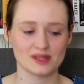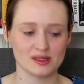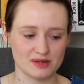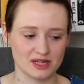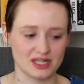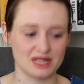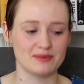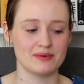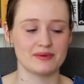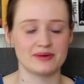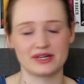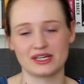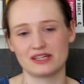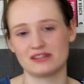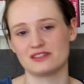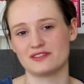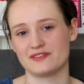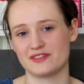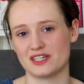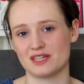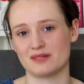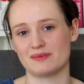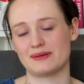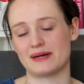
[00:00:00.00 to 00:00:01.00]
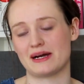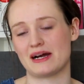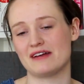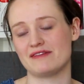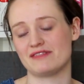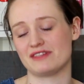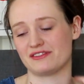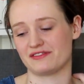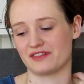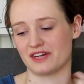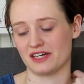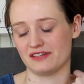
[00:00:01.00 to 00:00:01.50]
going to be putting a review of that
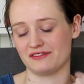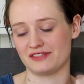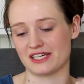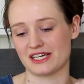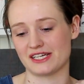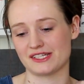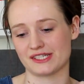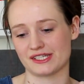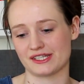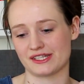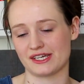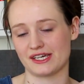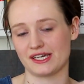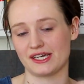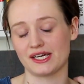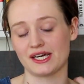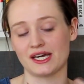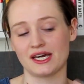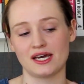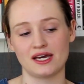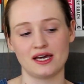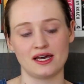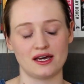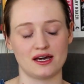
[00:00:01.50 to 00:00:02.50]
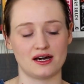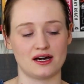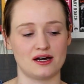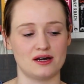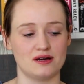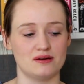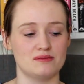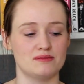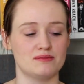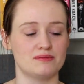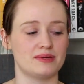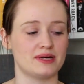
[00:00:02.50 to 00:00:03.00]
every 5 days, I think,
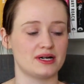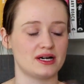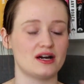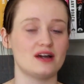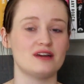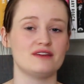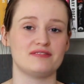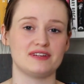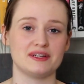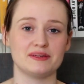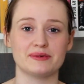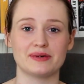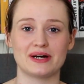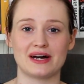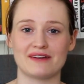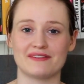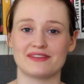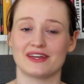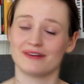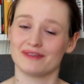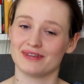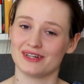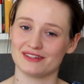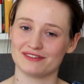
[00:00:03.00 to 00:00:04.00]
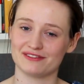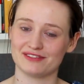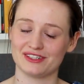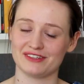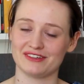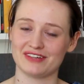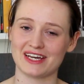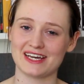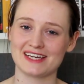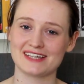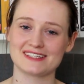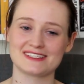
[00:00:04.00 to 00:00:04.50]
but hopefully we'll have that one up for
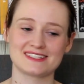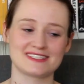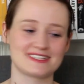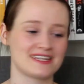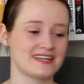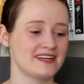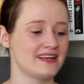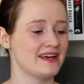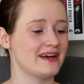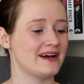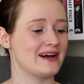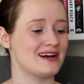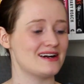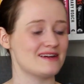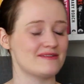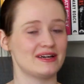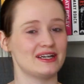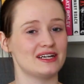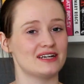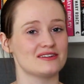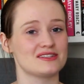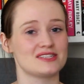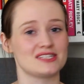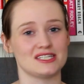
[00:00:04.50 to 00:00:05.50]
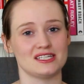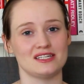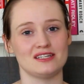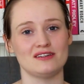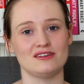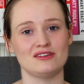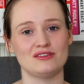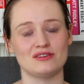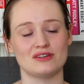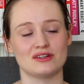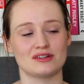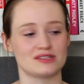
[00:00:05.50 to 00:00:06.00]
you next, and I'll
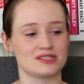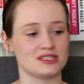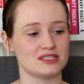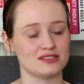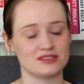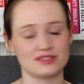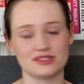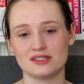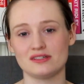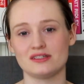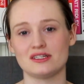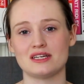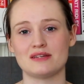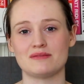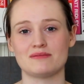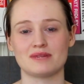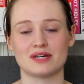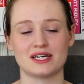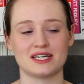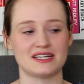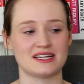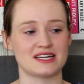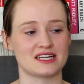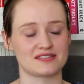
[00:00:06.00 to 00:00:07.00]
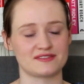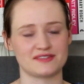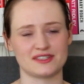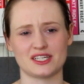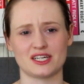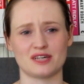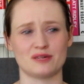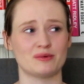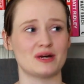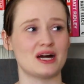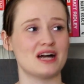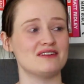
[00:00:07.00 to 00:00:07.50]
see you soon in my next
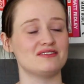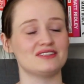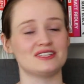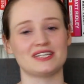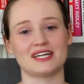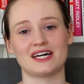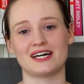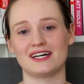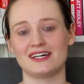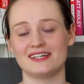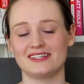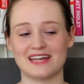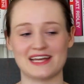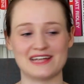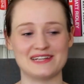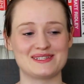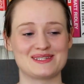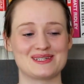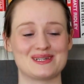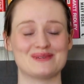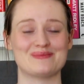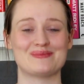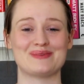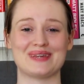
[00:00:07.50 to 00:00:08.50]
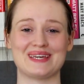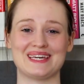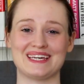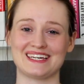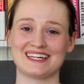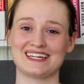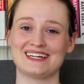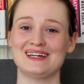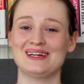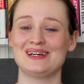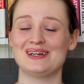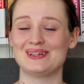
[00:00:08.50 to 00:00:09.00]
video, whatever that ends up being.
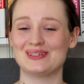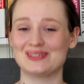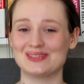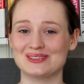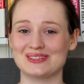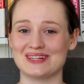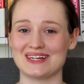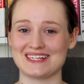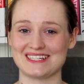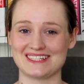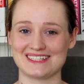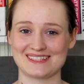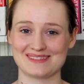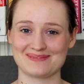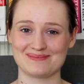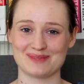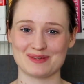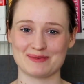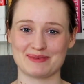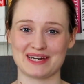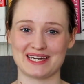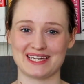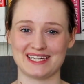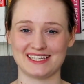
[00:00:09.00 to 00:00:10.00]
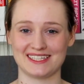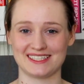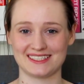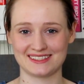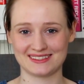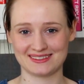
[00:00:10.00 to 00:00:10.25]
All right, bye